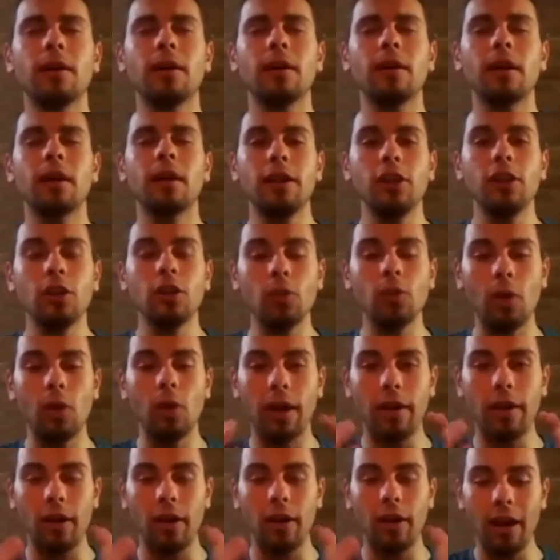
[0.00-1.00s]
And you
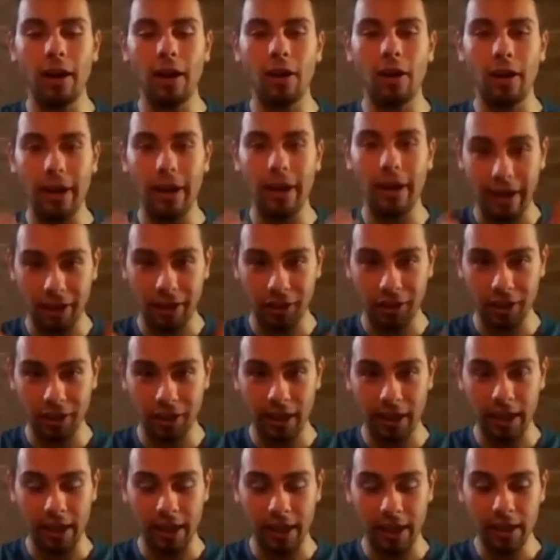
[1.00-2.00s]
are
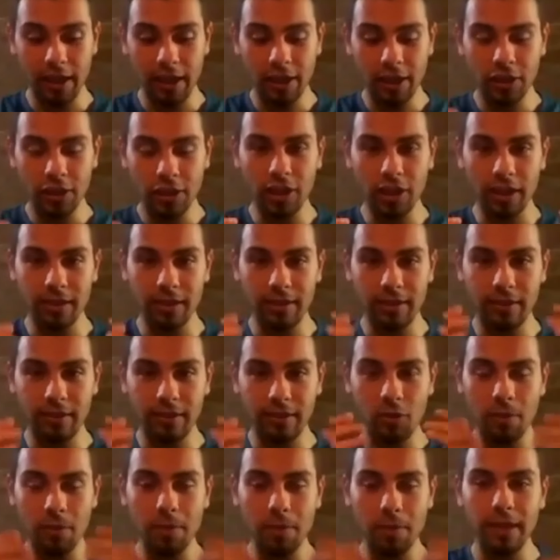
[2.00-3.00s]
actually just
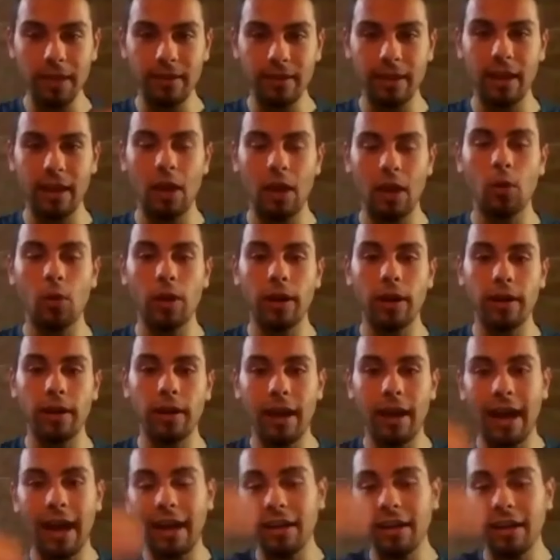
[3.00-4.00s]
repeating a word
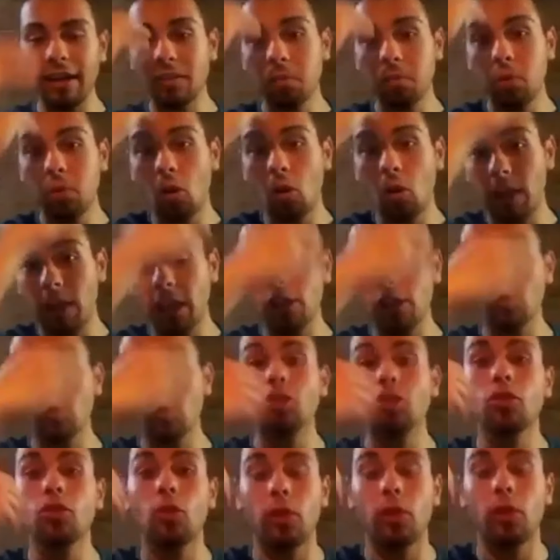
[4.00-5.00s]
and it's blocking your
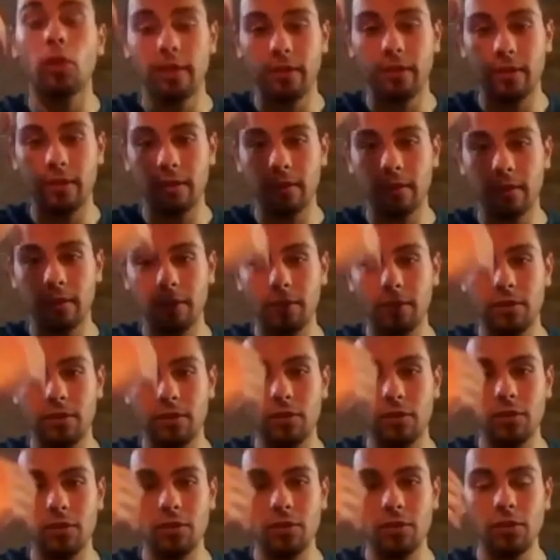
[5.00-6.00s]
thoughts.
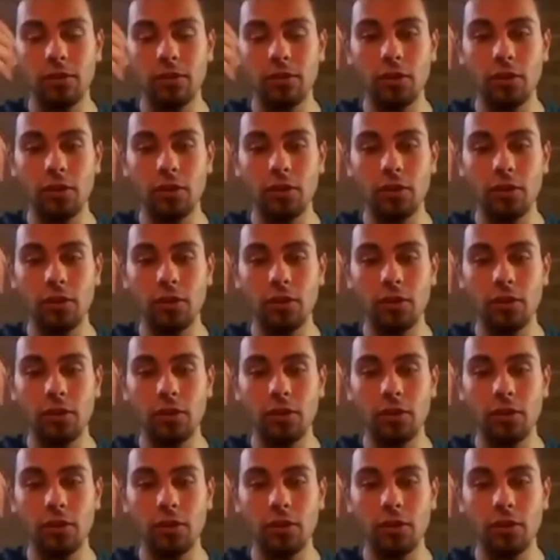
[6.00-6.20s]
You know?